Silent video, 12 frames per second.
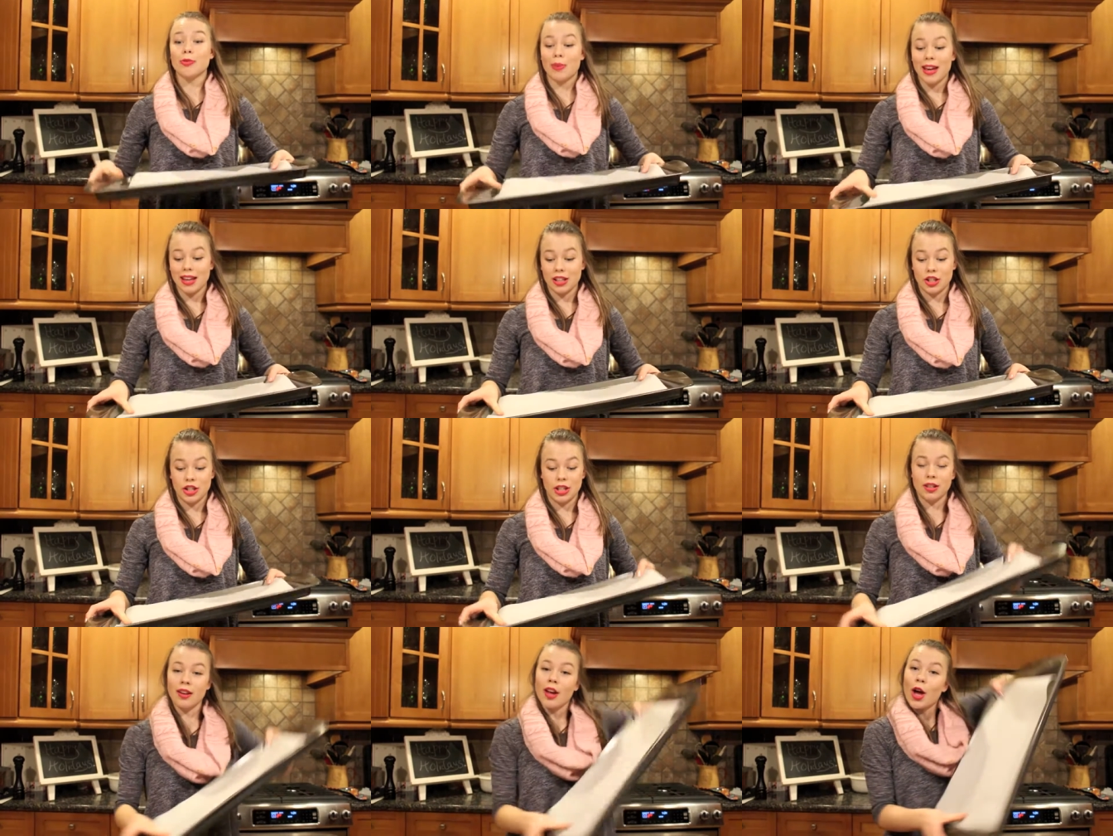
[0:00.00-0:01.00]
your baking
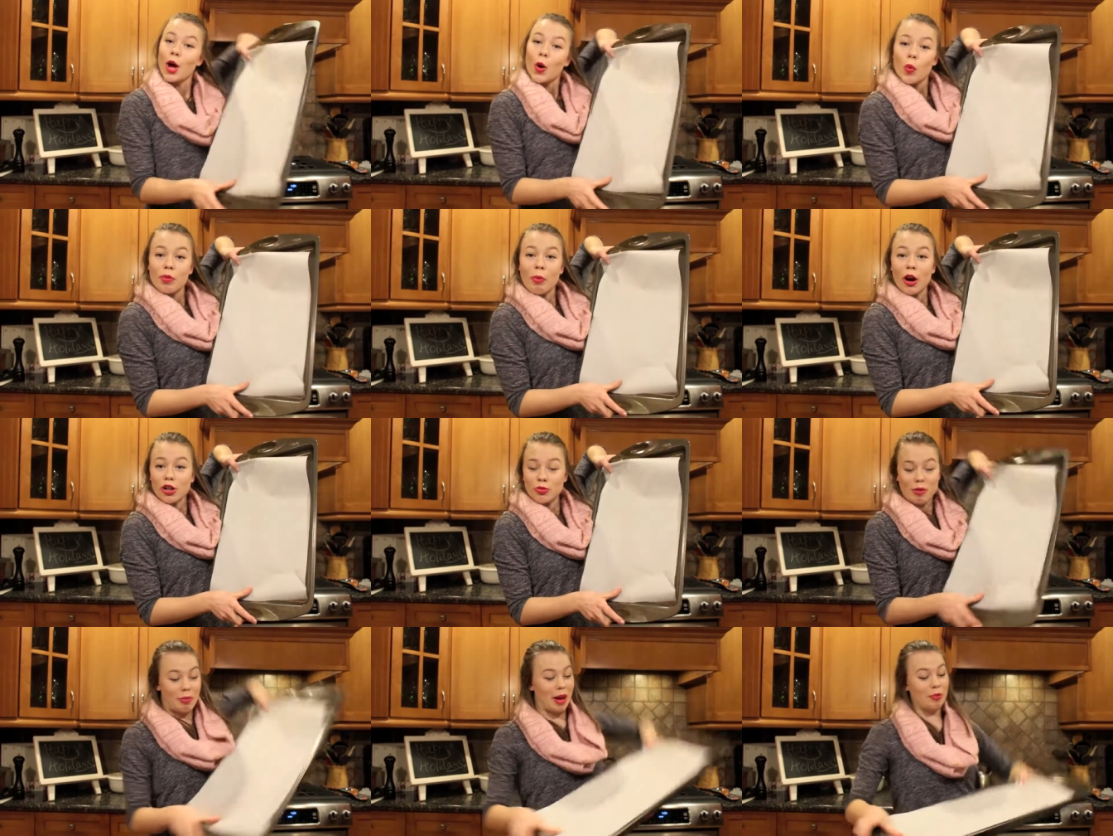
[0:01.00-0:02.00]
sheet with
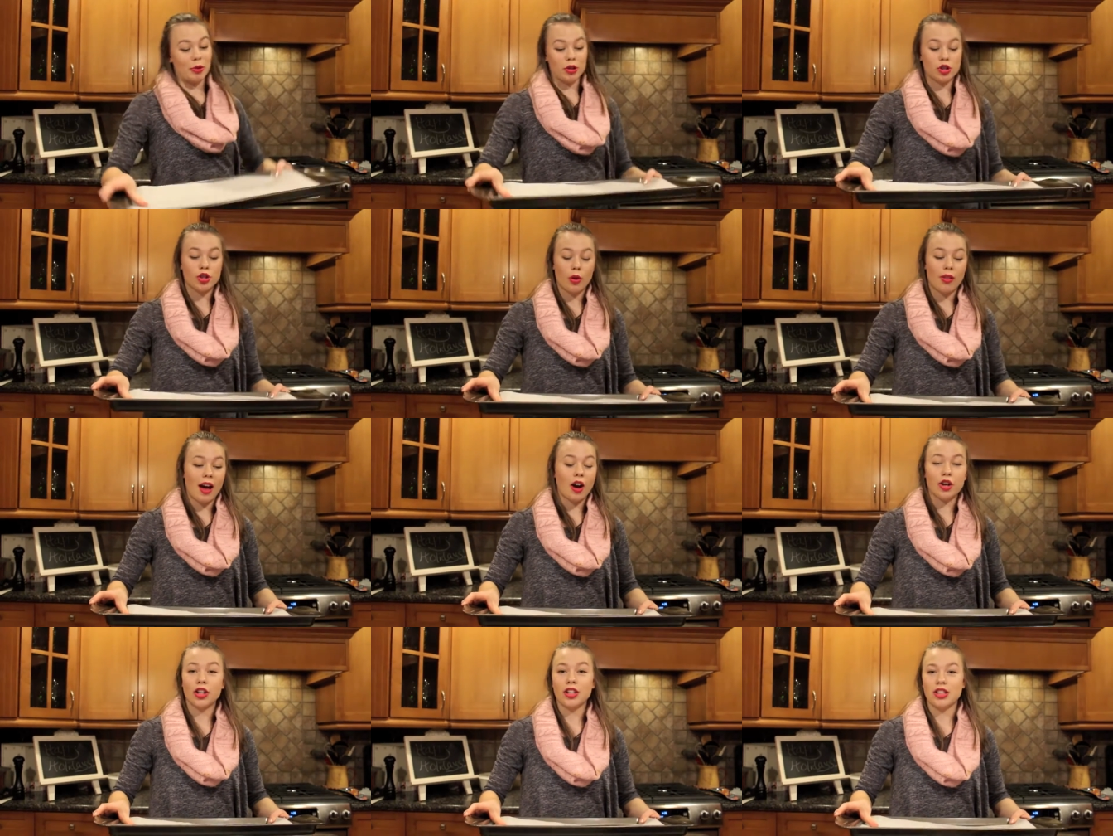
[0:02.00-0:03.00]
parchment paper so that
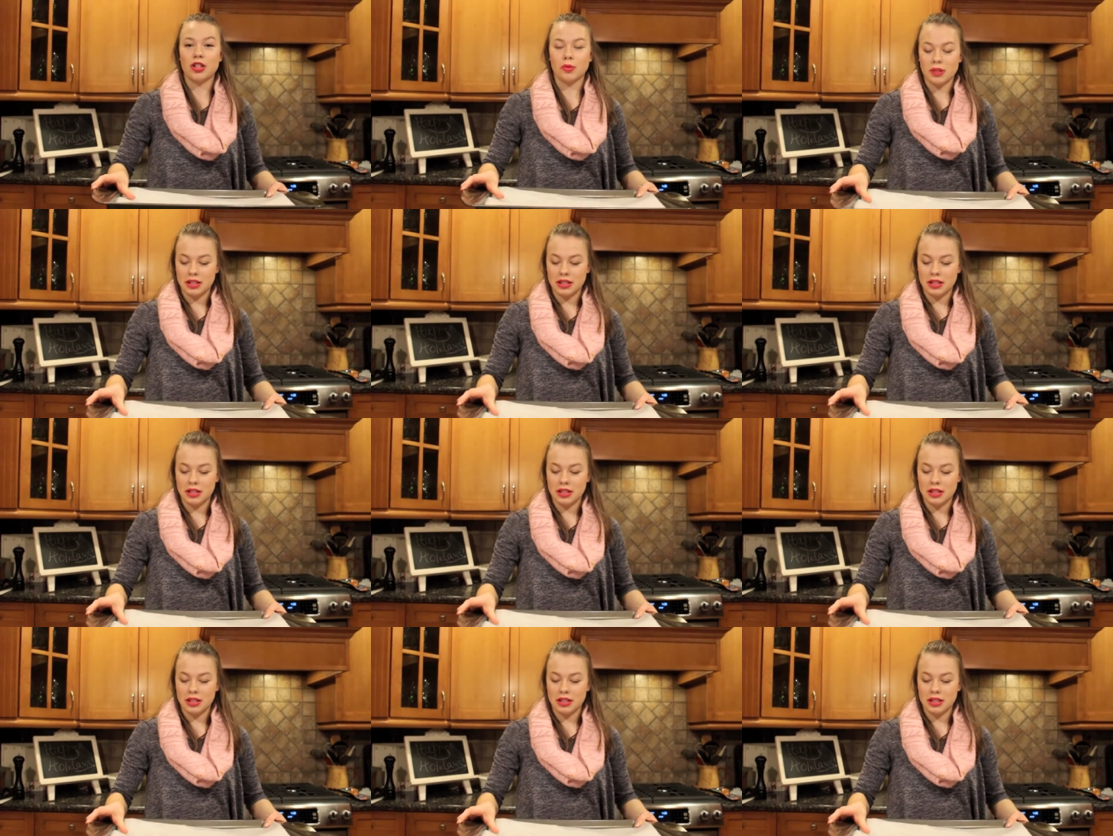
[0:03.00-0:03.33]
our cookies don't